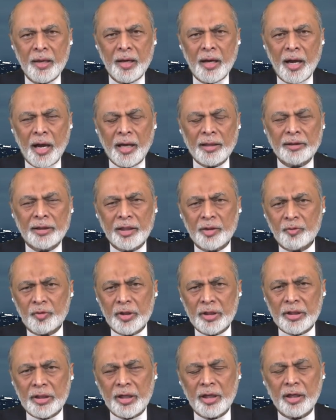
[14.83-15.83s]
And they were
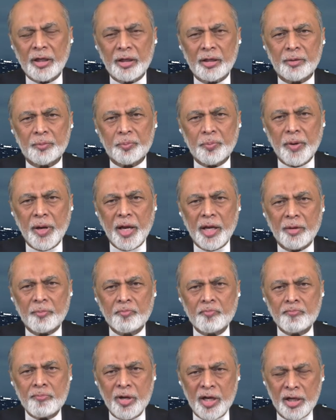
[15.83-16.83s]
killed by
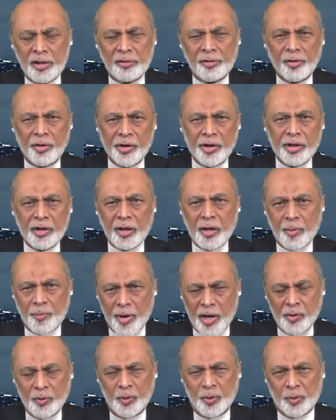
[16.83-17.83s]
military
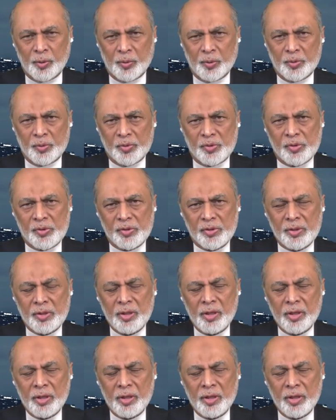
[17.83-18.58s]
commandos